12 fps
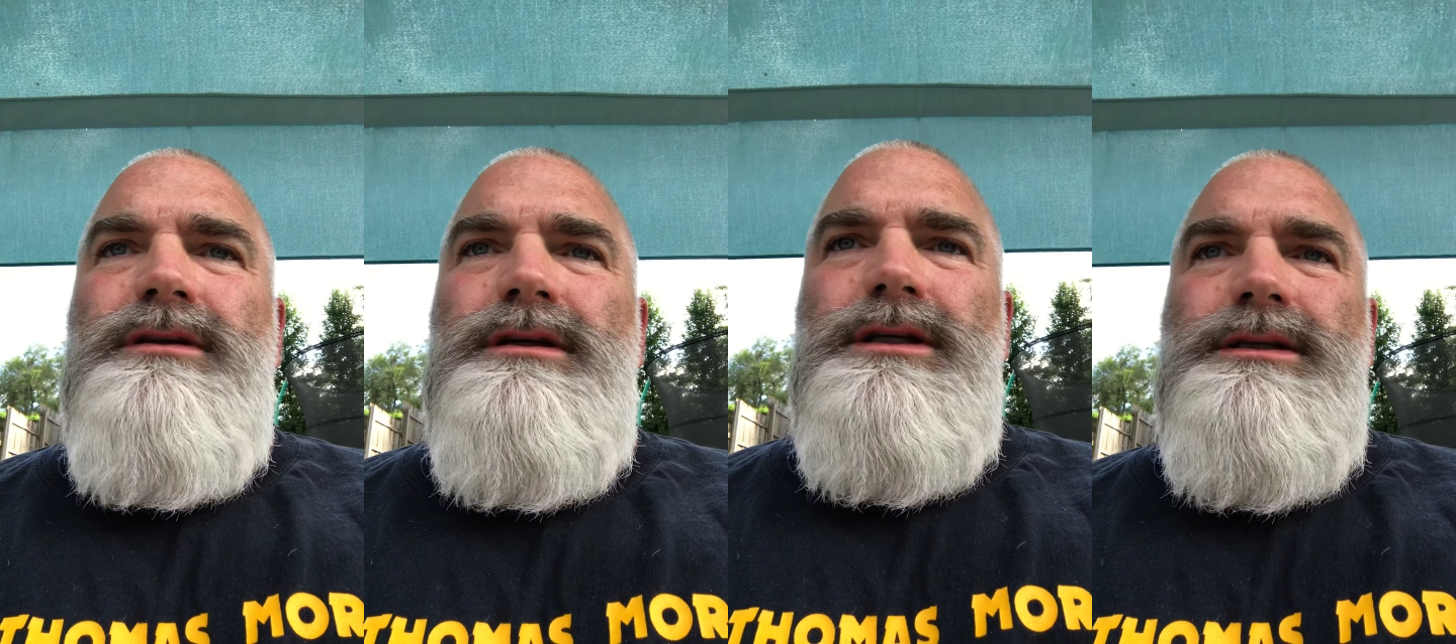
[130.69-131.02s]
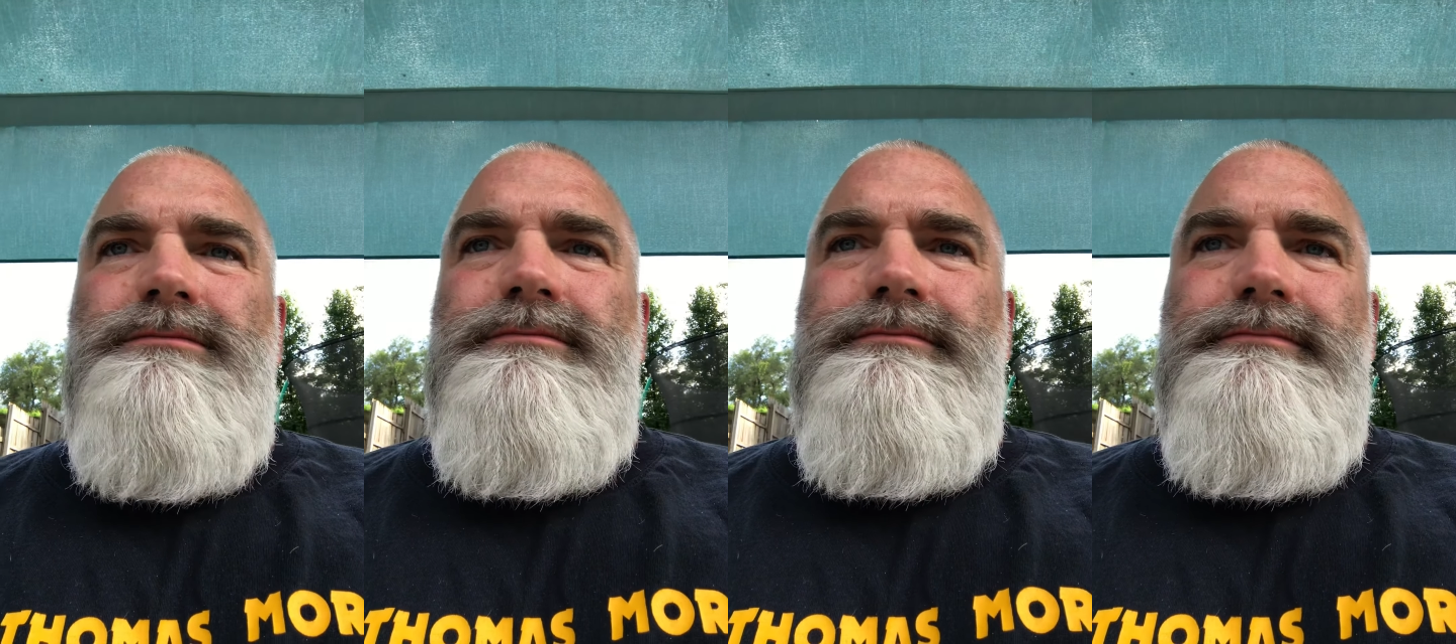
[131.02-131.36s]

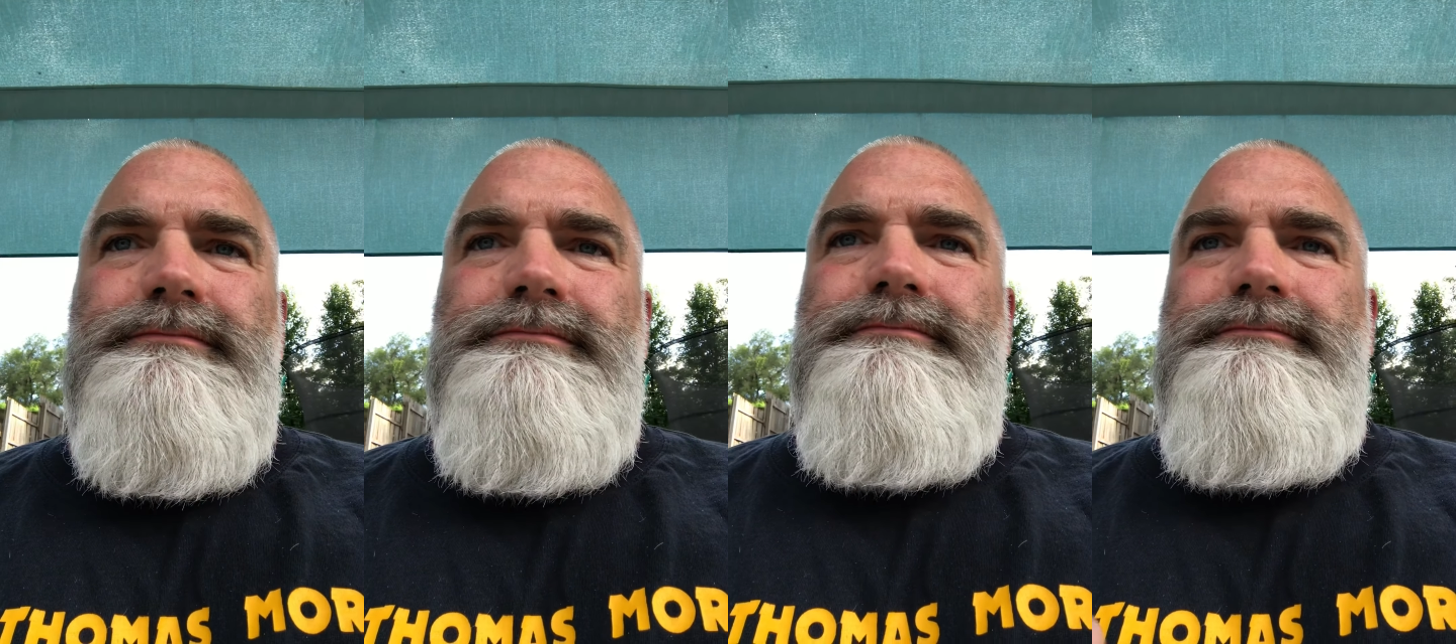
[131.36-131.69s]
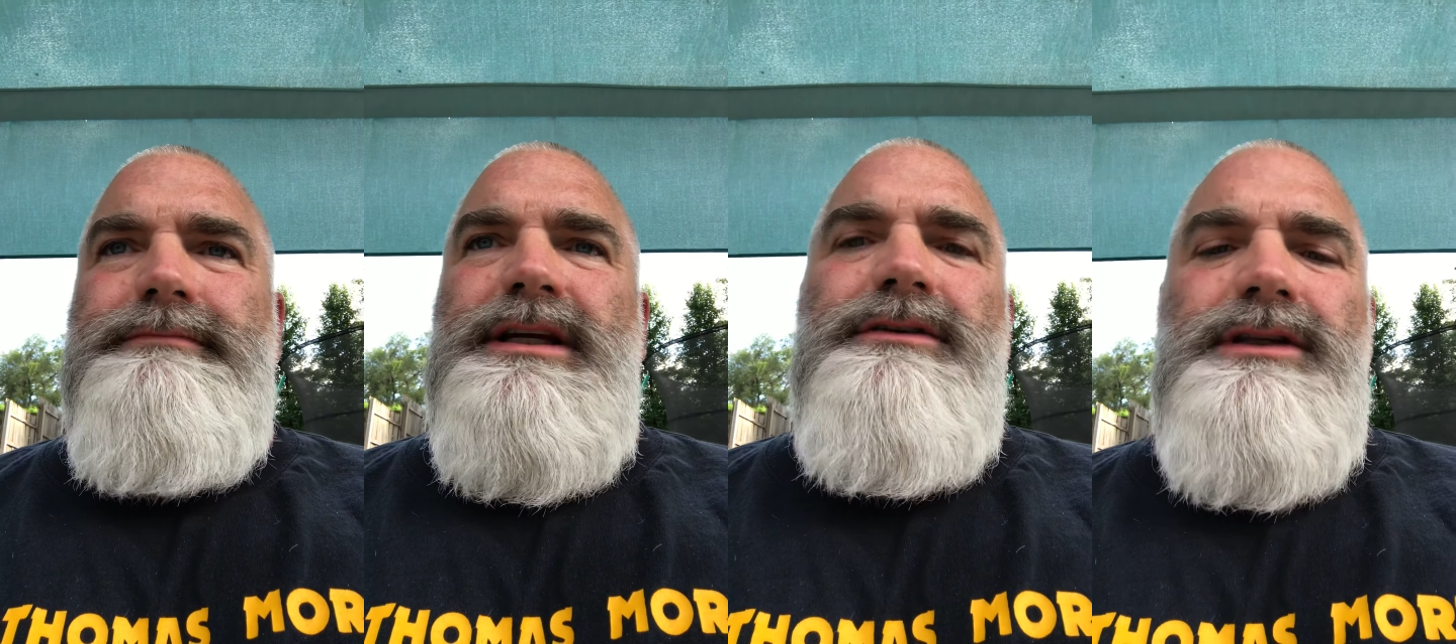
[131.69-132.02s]

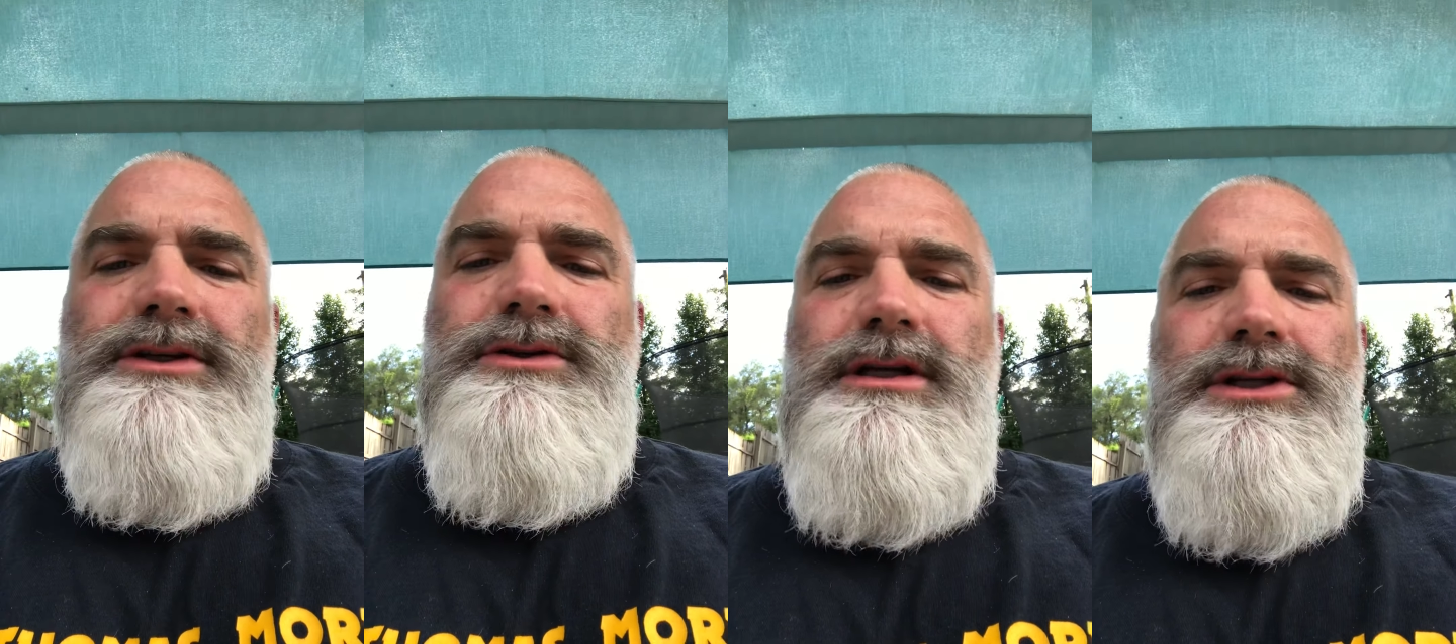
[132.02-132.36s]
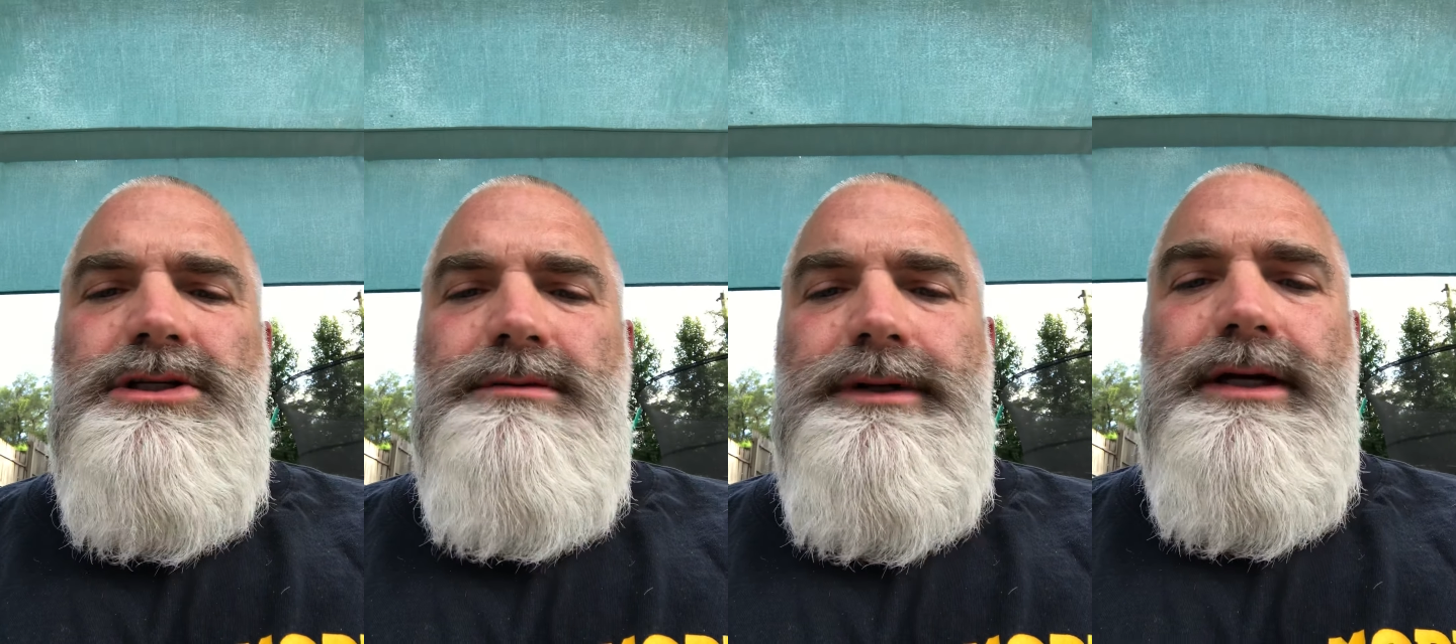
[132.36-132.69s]
everything's trying to
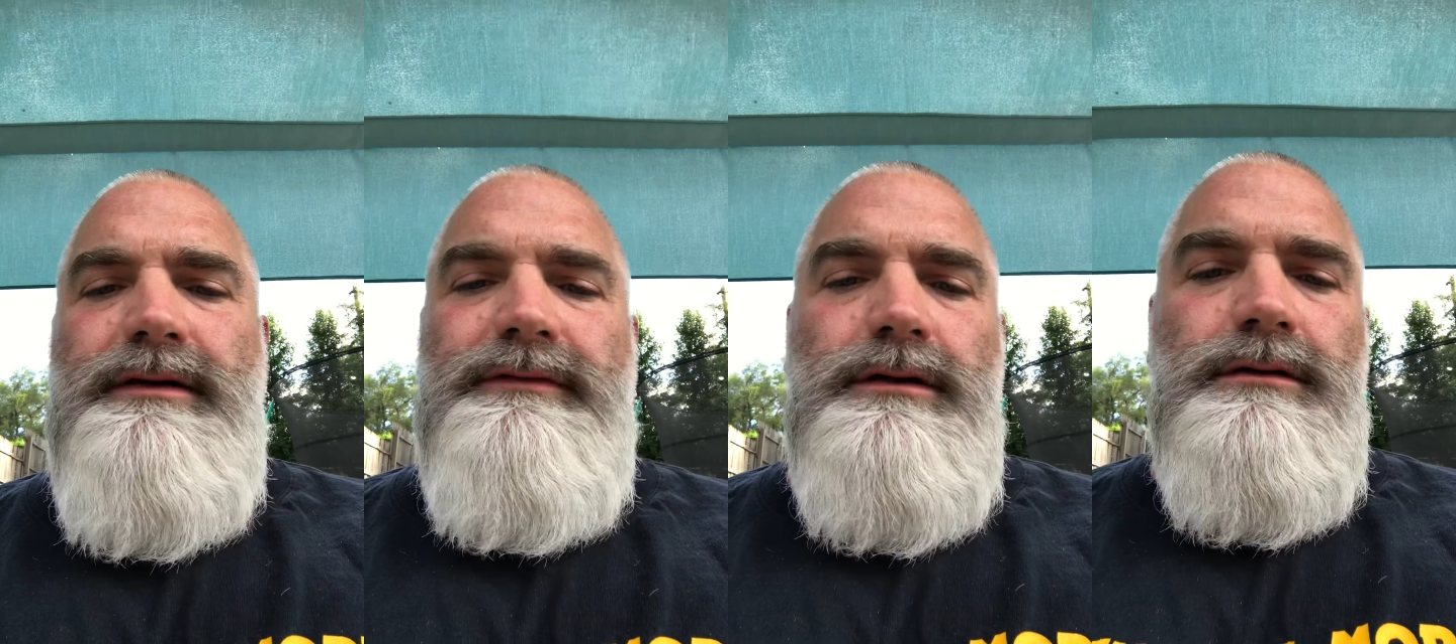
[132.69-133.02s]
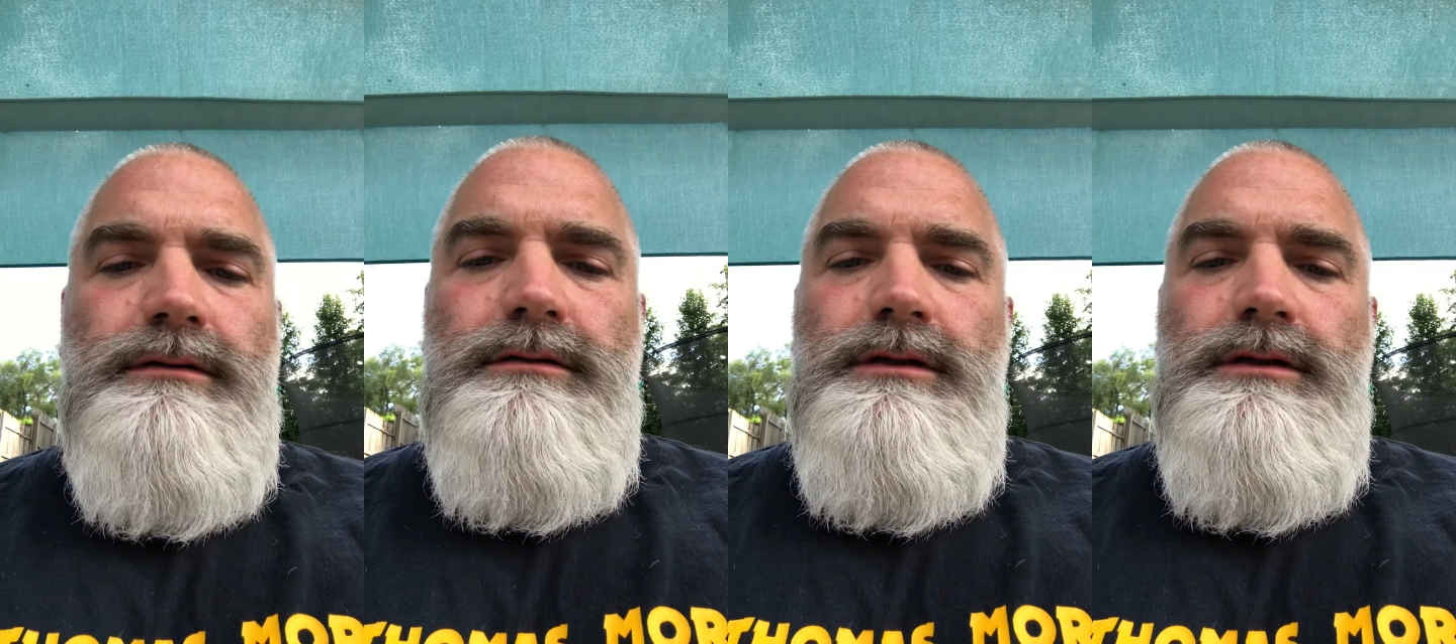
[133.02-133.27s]
jump out of her.